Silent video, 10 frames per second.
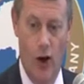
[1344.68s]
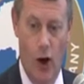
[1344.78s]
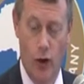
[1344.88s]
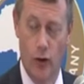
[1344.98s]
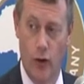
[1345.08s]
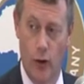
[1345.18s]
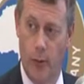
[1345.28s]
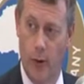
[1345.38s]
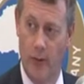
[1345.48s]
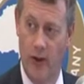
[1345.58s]
Onshore
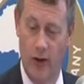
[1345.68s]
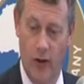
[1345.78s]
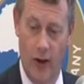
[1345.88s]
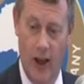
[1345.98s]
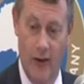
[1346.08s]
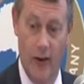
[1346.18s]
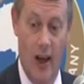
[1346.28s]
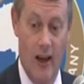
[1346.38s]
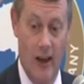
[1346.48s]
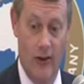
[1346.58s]
property is not covered
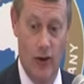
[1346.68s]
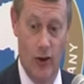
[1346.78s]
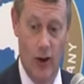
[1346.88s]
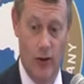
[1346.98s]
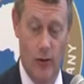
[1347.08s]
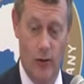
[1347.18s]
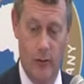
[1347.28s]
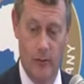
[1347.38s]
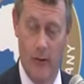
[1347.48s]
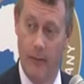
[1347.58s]
unless it's scheduled.
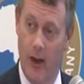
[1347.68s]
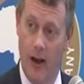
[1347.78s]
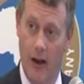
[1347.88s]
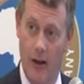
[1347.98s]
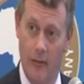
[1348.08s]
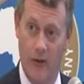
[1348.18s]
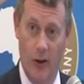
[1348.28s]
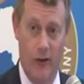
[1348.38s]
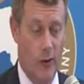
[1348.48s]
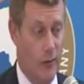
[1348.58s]
So
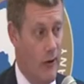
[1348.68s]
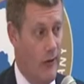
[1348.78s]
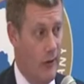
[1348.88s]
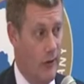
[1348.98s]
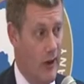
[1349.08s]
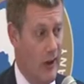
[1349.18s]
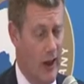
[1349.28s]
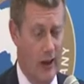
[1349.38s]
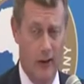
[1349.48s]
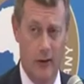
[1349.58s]
if it's
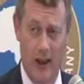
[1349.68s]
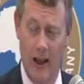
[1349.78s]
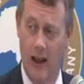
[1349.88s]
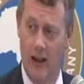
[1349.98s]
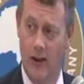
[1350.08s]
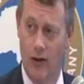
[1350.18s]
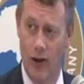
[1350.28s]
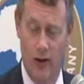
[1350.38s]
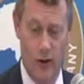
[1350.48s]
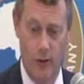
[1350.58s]
declared in the
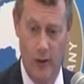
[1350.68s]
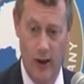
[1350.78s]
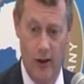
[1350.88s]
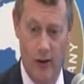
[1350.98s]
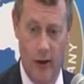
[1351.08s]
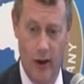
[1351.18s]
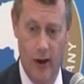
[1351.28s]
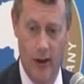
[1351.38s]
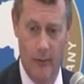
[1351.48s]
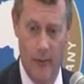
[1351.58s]
schedule, then you're
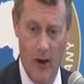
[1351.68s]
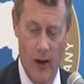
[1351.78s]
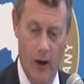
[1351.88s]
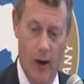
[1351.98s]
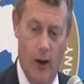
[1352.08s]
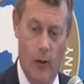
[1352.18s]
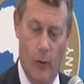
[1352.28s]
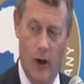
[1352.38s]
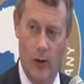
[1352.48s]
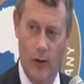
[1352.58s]
okay.
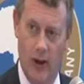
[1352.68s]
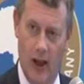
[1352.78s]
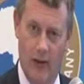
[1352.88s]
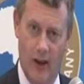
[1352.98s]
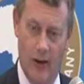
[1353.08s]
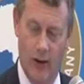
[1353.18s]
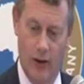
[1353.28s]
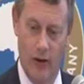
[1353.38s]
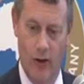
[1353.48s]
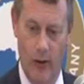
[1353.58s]
Wells are covered under the
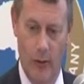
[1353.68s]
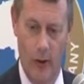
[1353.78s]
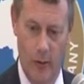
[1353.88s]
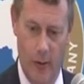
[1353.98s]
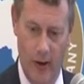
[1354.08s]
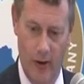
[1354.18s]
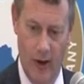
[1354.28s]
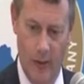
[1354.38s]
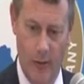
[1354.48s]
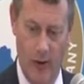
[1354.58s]
Control of Well
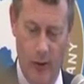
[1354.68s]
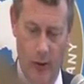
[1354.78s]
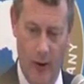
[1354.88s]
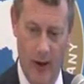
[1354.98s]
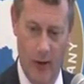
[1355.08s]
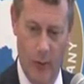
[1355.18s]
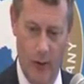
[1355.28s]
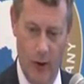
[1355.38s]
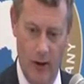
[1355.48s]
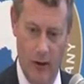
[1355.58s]
programme that we talked about this
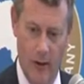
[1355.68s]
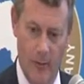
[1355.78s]
morning.